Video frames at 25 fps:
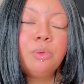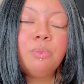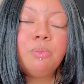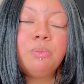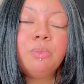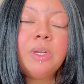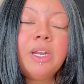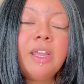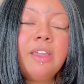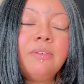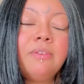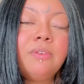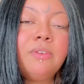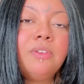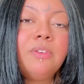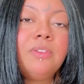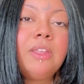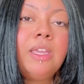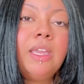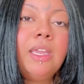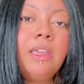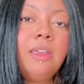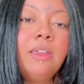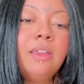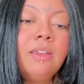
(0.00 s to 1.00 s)
whatever
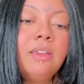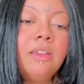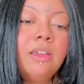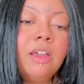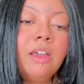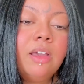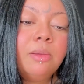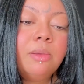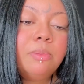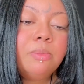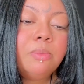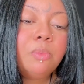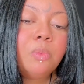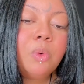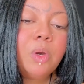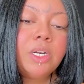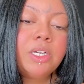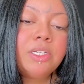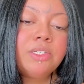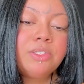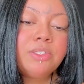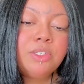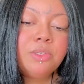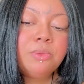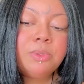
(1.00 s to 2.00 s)
they want
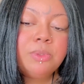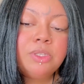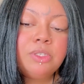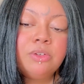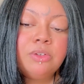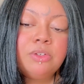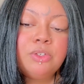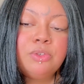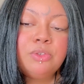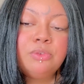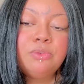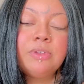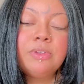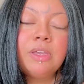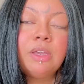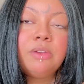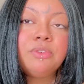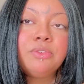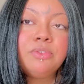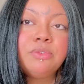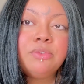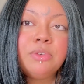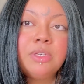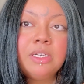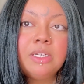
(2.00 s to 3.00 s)
to do with their
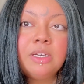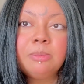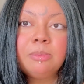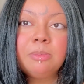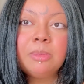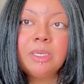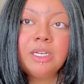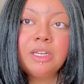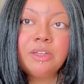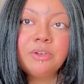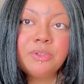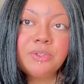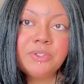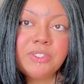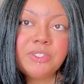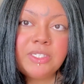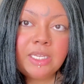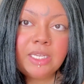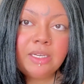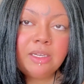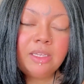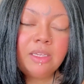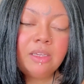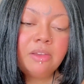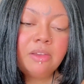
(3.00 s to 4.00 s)
newfound freedom and
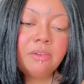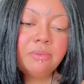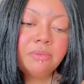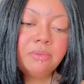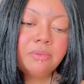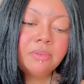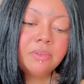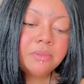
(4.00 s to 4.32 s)
understanding of